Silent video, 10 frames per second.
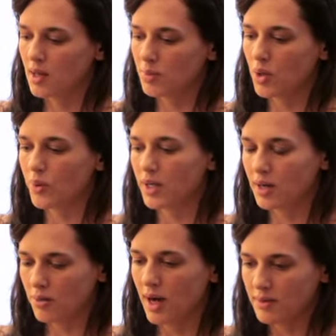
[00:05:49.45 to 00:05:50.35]
But when I
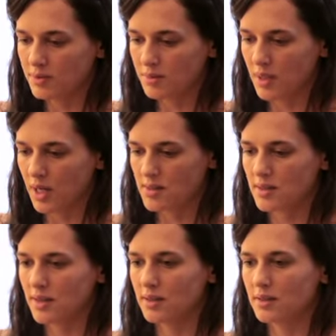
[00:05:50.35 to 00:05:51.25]
arrived in
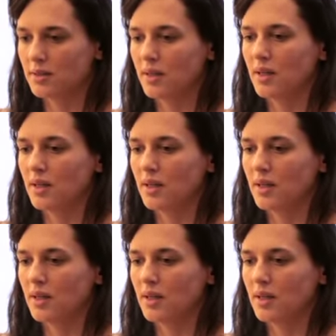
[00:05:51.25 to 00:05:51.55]
Bosnia,